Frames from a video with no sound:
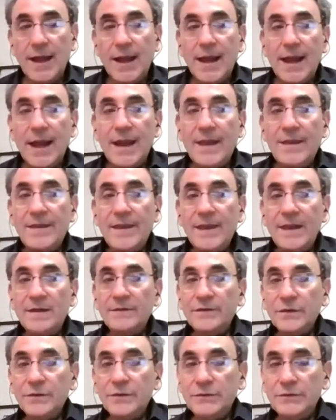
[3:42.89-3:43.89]
And then if
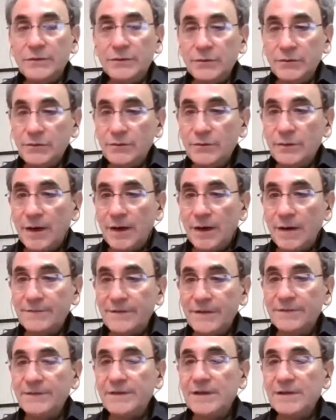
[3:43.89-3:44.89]
you do uh,
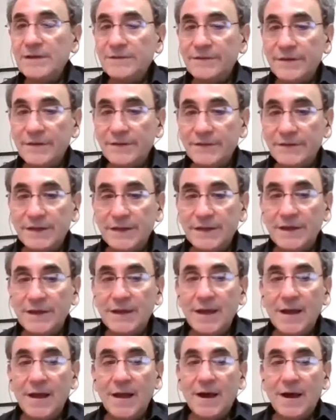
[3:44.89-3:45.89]
fifty and fifty
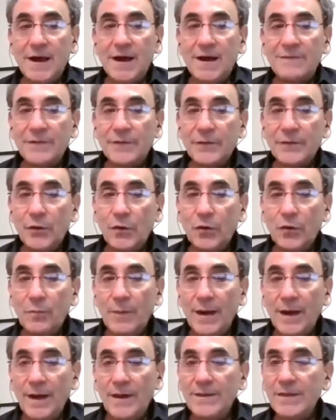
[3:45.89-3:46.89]
uh, for the whole
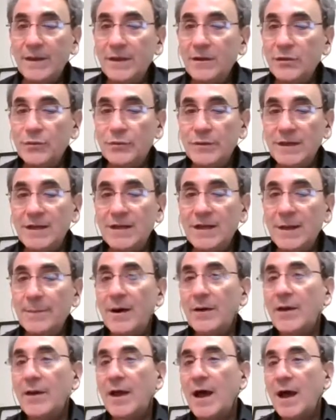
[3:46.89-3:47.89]
month, you need
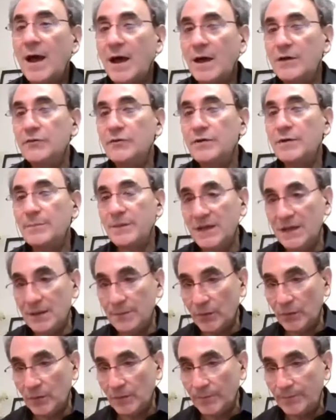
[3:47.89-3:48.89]
about one hundred
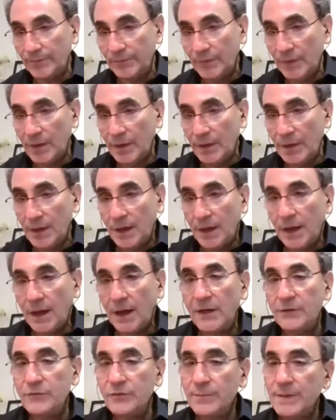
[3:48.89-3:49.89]
people. one
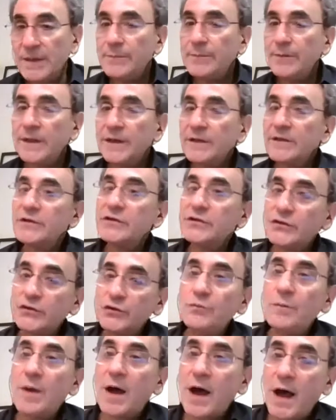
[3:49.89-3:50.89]
hundred people that
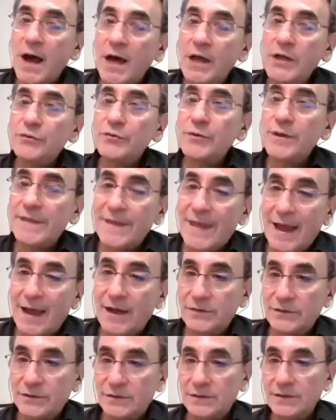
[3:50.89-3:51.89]
consume one hundred
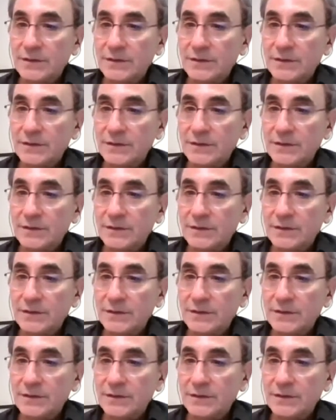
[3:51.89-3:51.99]
thousand.